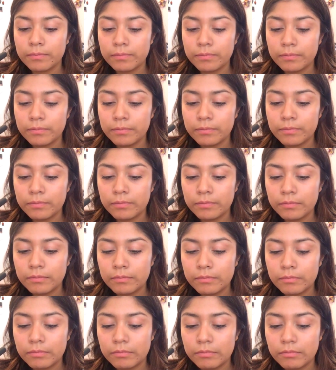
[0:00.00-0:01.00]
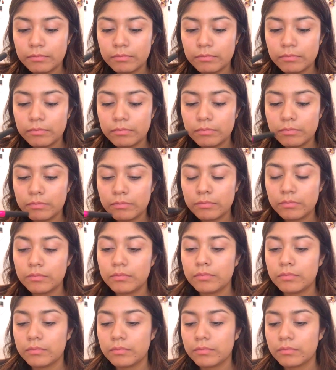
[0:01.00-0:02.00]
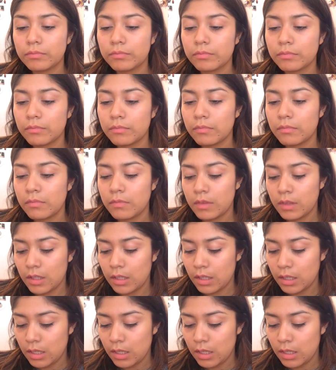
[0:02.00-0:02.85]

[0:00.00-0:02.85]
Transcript: Nobody speaks.